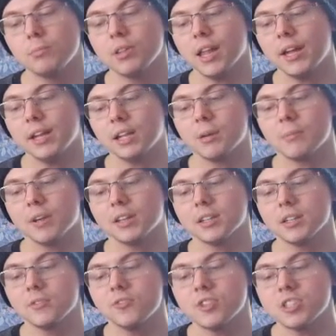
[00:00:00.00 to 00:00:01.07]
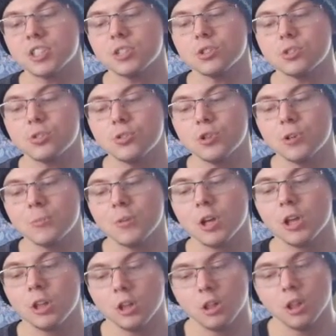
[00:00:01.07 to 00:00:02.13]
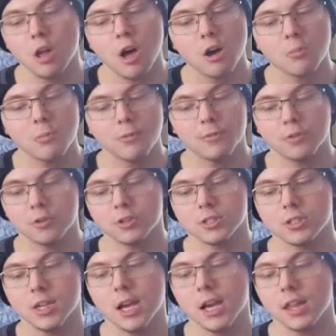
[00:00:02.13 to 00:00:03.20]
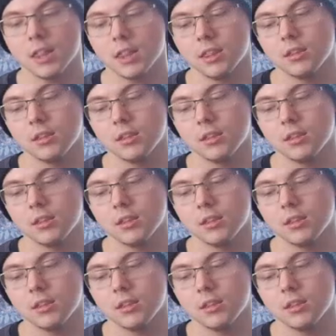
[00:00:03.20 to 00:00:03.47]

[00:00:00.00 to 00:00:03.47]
planning a magnificent tomb long before his death.